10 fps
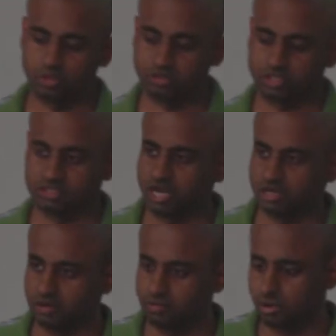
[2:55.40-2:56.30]
such as
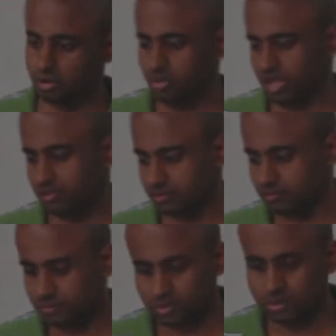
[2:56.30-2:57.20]
active or passive
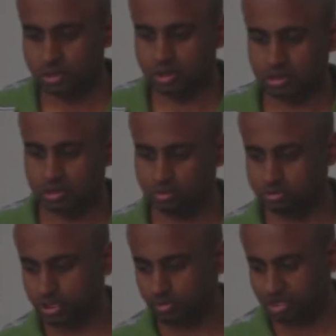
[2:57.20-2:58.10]
to
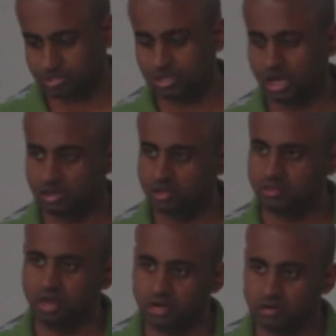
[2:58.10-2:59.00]
suppress the
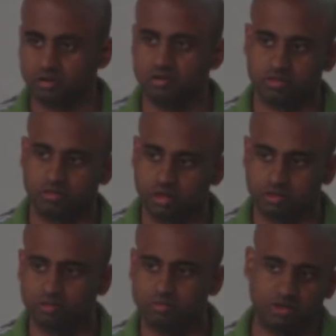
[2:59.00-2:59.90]
undesired
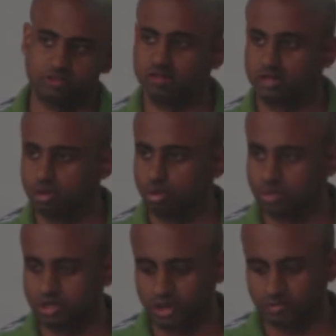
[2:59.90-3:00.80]
resonance present in
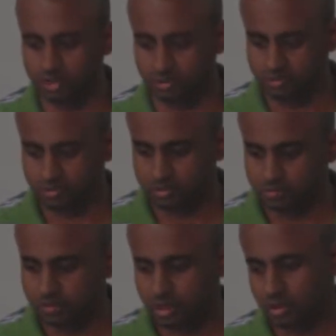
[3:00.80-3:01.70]
open cavities.
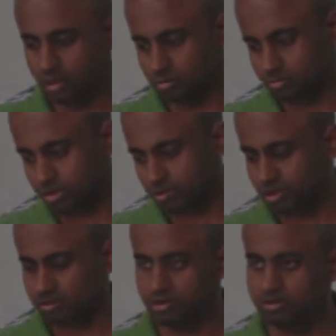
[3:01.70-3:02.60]
Now,
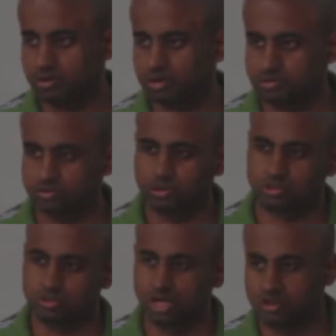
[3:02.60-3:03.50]
previous research
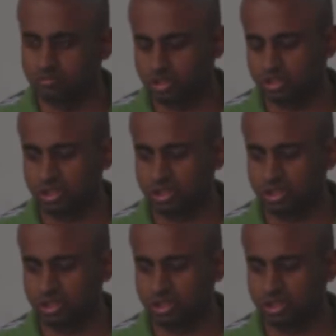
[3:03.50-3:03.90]
was done with